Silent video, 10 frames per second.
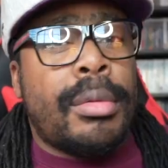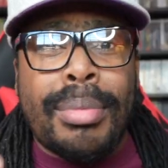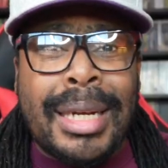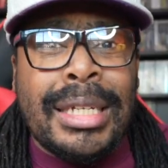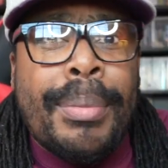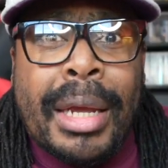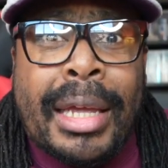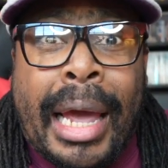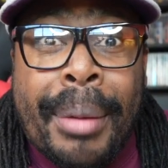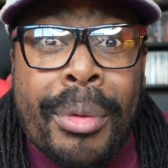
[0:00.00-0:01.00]
Because I'm a
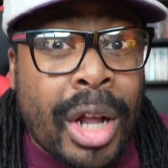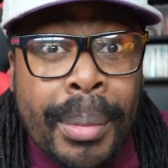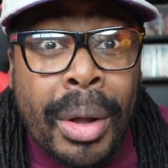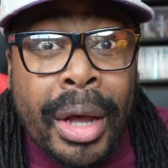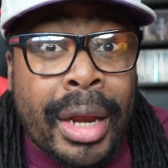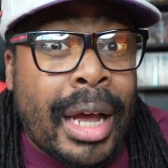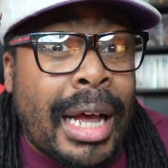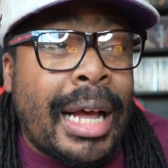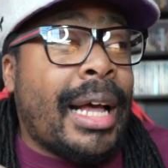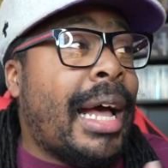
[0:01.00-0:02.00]
gamer, come on.
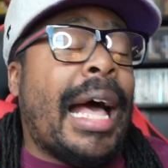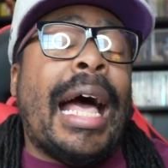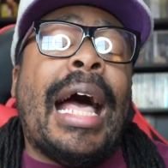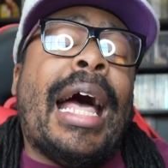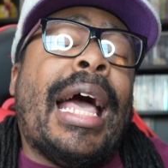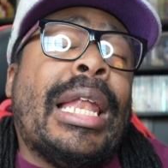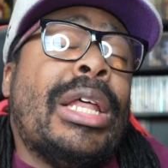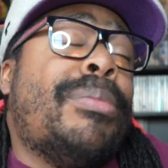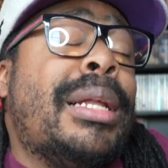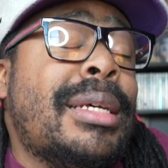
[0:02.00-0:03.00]
I
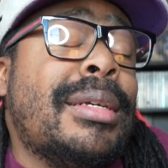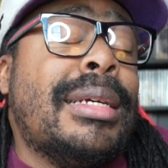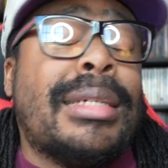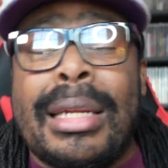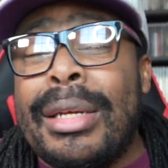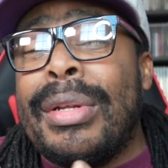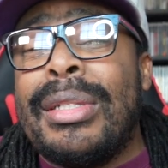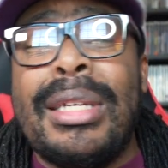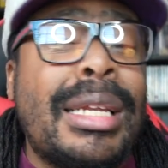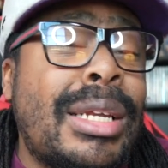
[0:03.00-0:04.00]
love PlayStation, I love
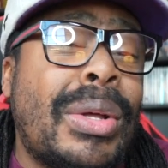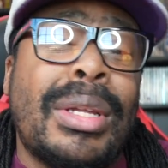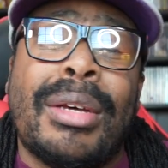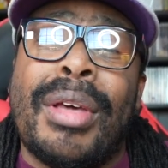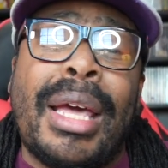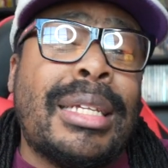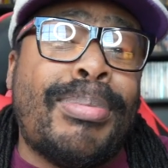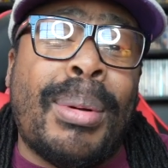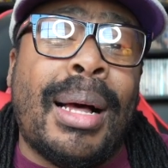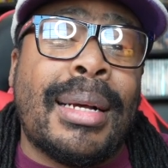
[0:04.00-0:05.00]
Nintendo, I love
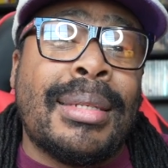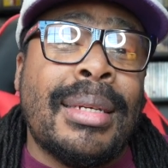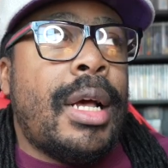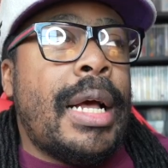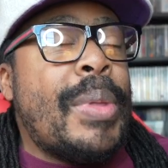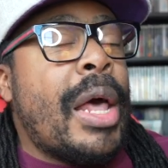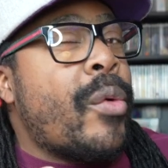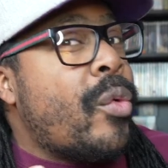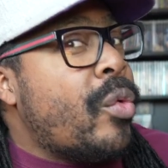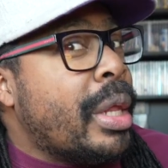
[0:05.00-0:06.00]
Xbox. I'm not
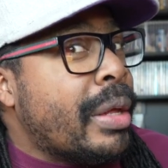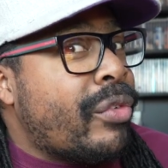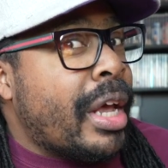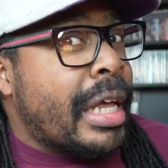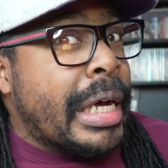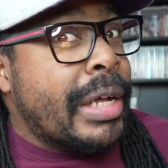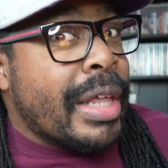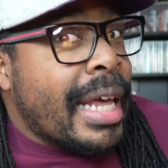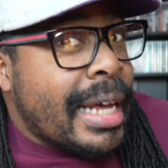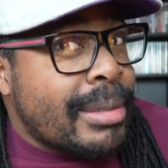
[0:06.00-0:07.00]
really a fan of
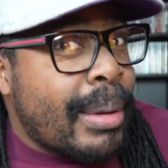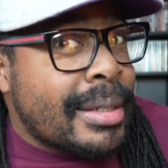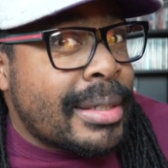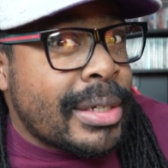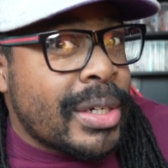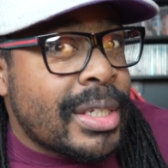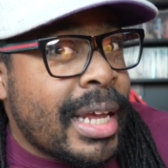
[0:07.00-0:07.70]
the Xbox Series